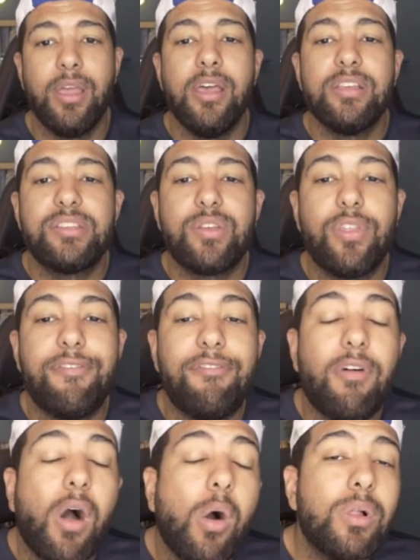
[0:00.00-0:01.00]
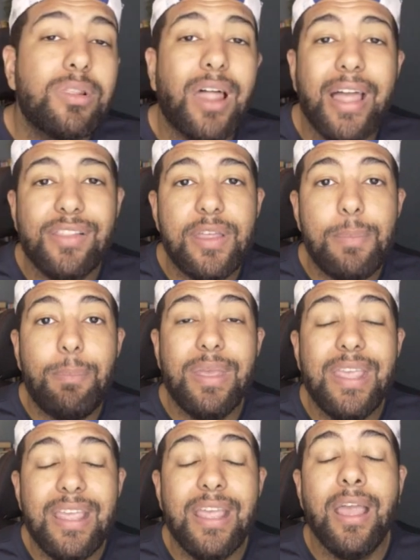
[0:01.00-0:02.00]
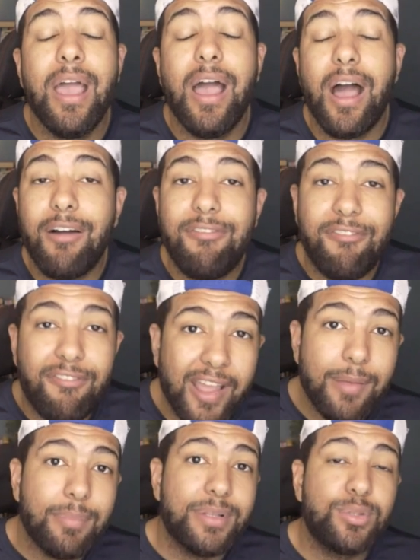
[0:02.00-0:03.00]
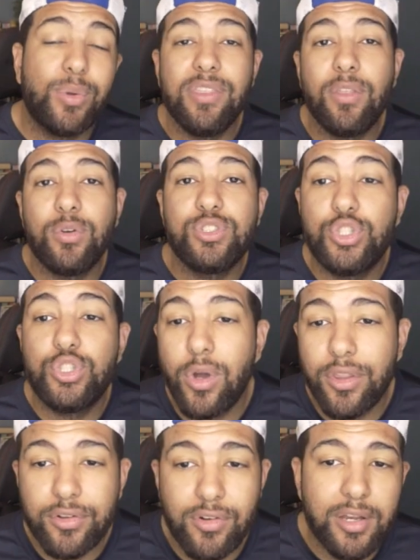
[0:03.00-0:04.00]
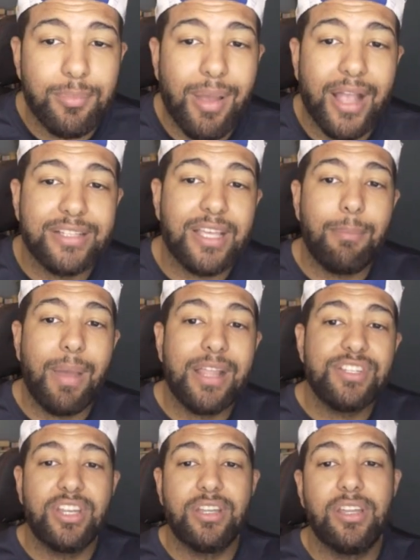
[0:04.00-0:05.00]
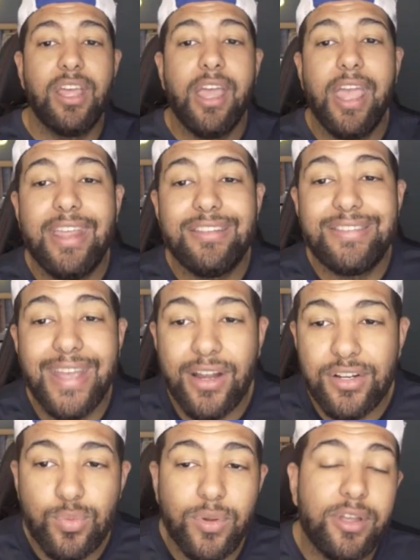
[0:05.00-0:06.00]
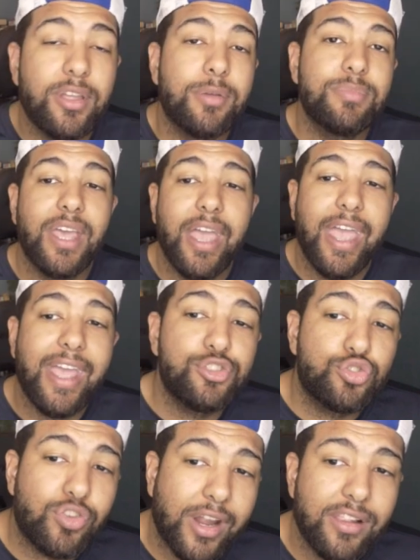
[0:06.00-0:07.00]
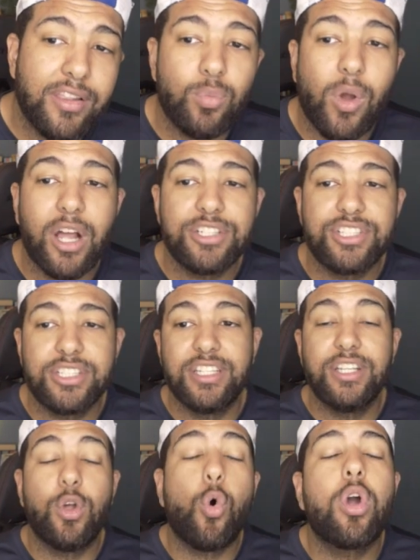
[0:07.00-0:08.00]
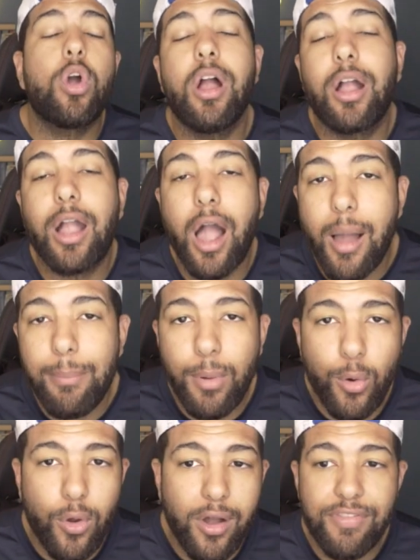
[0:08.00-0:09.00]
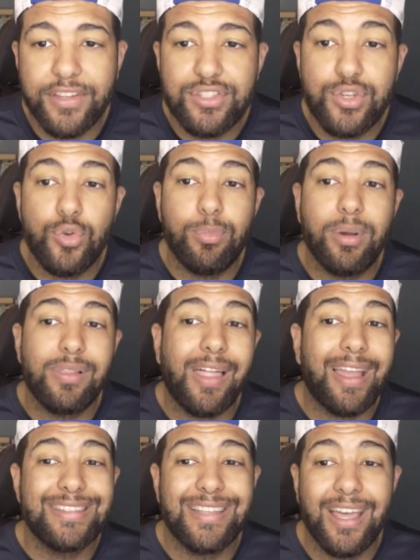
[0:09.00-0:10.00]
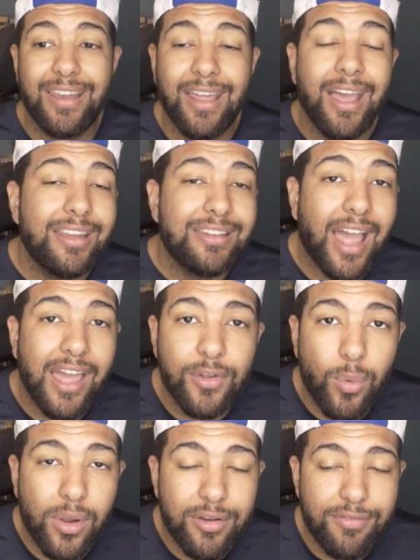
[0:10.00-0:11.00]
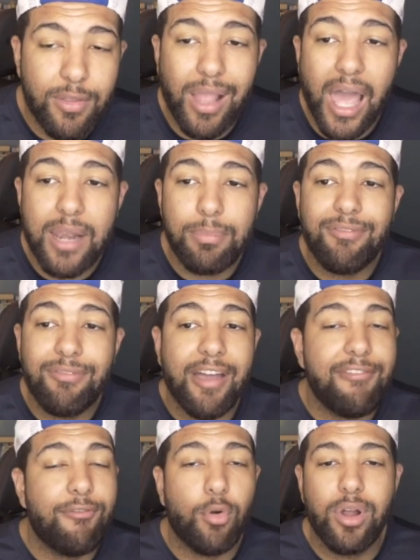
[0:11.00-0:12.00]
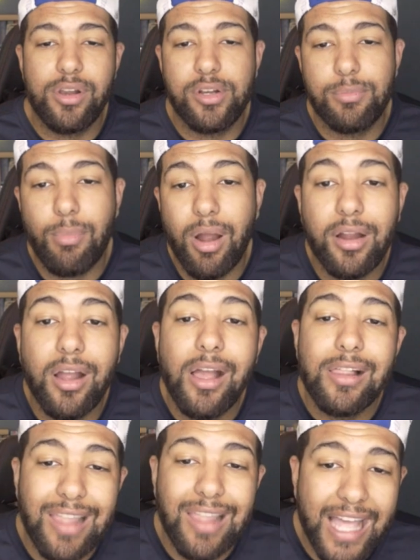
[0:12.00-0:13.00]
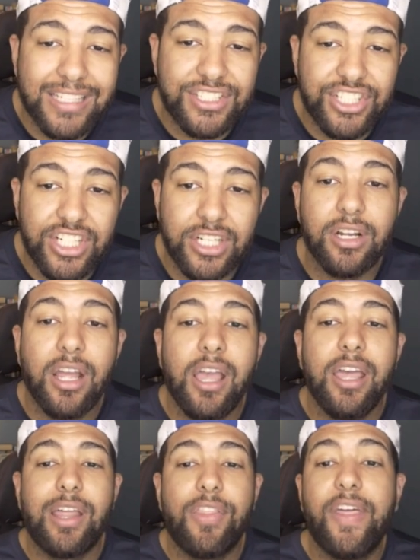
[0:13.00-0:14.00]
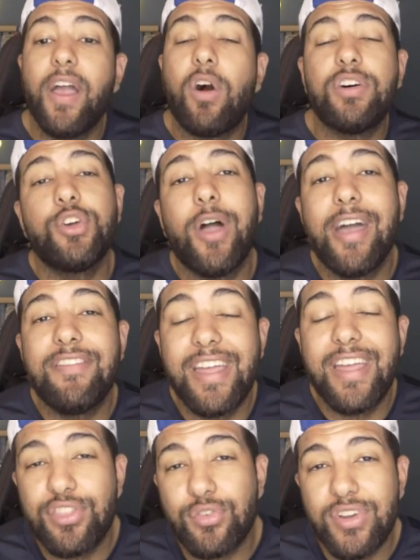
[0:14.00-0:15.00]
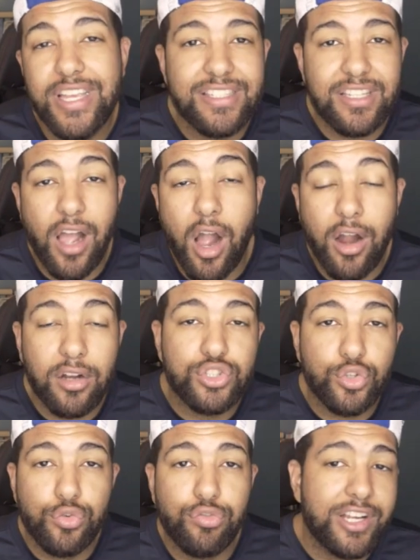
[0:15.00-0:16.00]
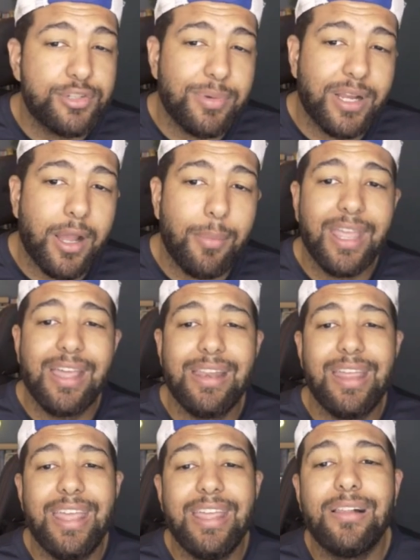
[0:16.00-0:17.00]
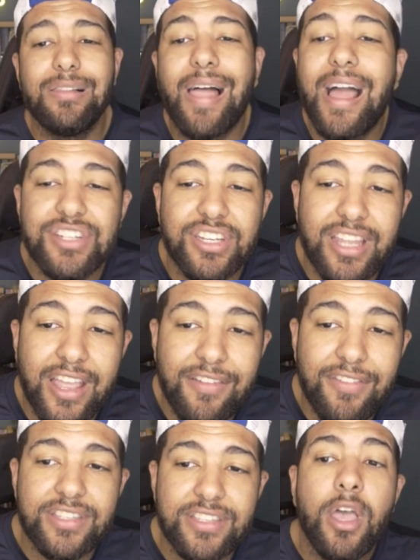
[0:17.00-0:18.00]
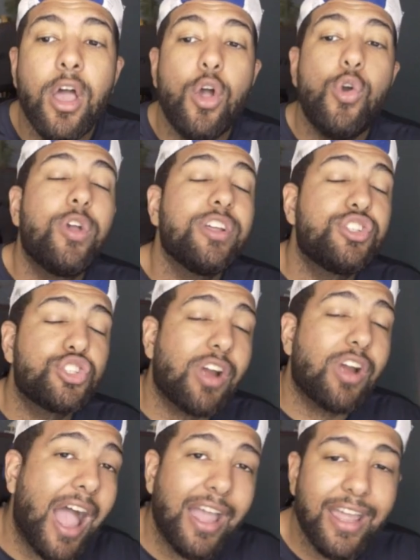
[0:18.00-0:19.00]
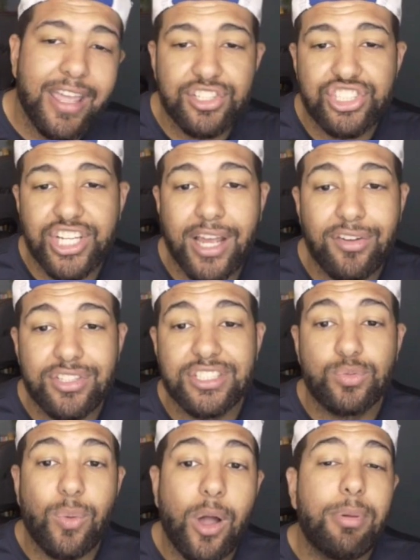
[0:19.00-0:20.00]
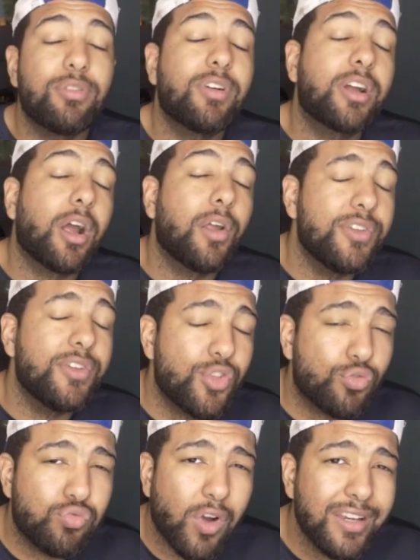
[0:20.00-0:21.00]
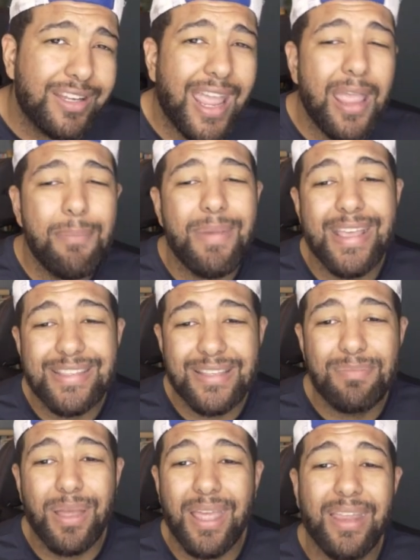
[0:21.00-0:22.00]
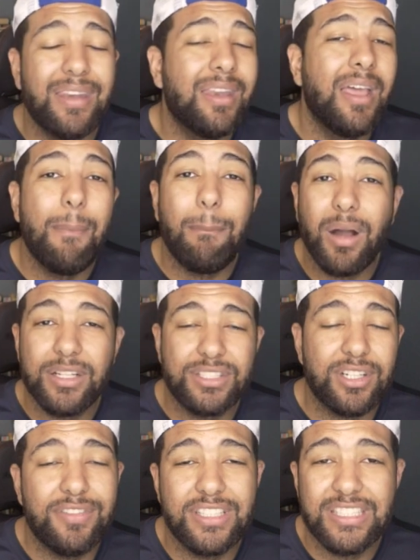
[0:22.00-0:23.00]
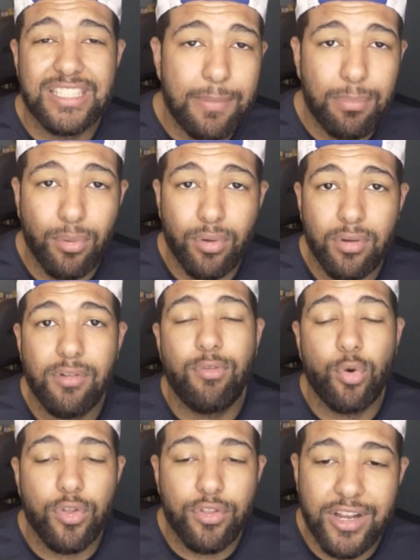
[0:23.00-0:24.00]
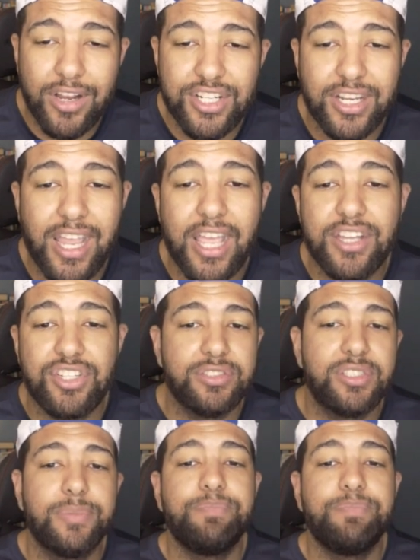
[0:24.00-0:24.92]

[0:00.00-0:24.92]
So the fall will likely be a fight between those two other running backs I mentioned in Terrence Williams and Draylen Washington, or a combo of the two. But like I said, neither one of them got above that 400 mark last year. Now, they also have a 3-star true freshman coming in Elijah Davis, who could try and challenge as well. But regardless, the run game hasn't been much of a staple for the Ragin' Cajuns.